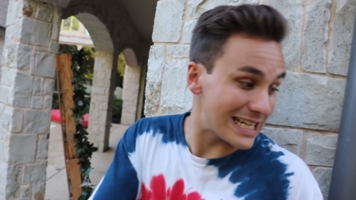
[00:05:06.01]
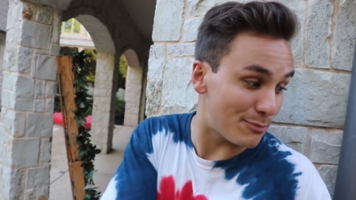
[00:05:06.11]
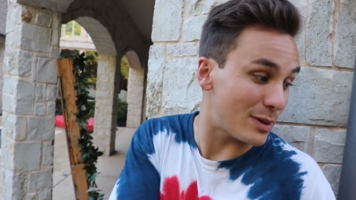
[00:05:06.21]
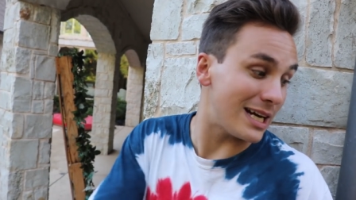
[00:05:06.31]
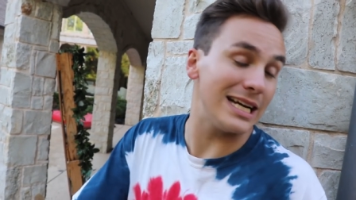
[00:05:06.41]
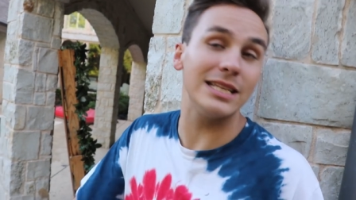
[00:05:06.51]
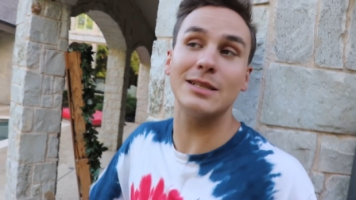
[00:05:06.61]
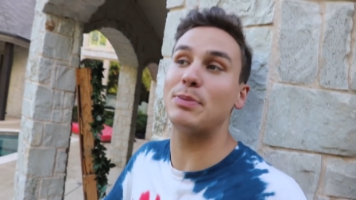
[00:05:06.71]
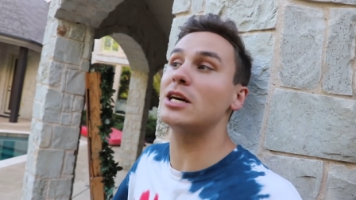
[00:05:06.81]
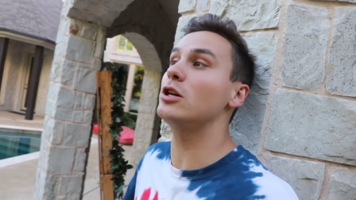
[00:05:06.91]
Get behind the
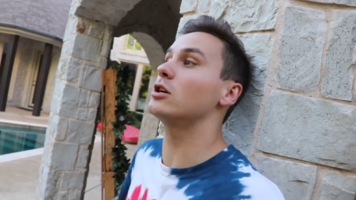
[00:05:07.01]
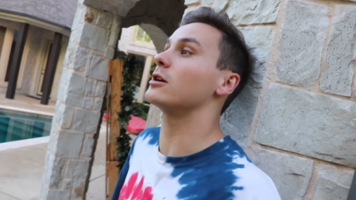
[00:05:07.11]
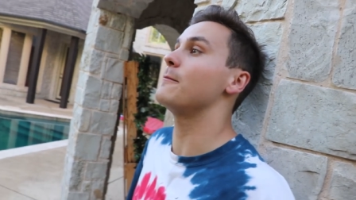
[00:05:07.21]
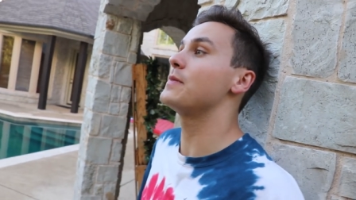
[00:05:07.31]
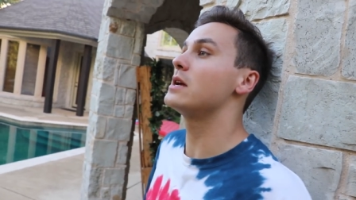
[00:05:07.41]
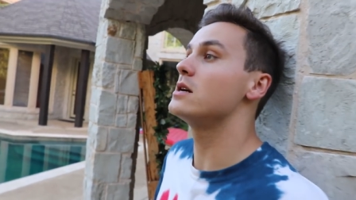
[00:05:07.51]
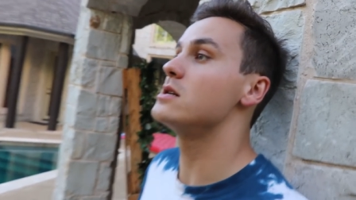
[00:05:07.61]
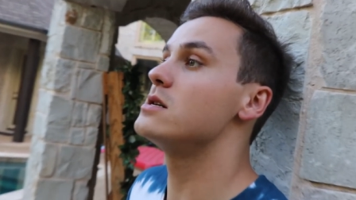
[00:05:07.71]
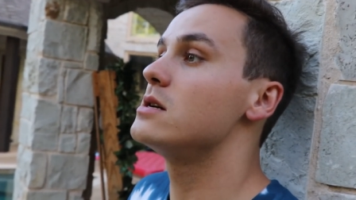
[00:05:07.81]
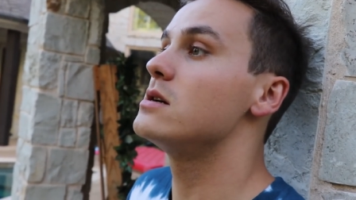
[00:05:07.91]
pillar! Show
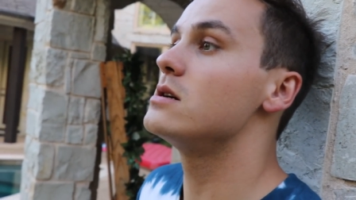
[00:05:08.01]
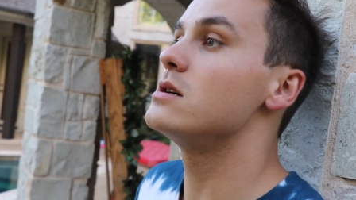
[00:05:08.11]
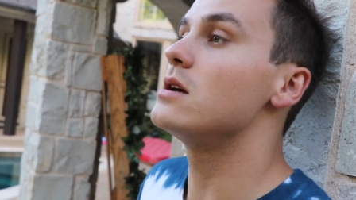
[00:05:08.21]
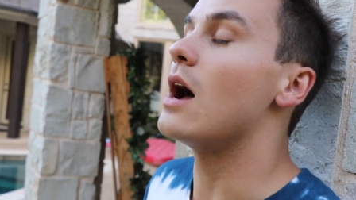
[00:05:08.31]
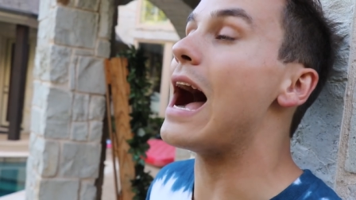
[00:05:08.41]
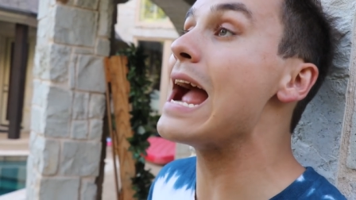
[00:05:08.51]
me this Ethernet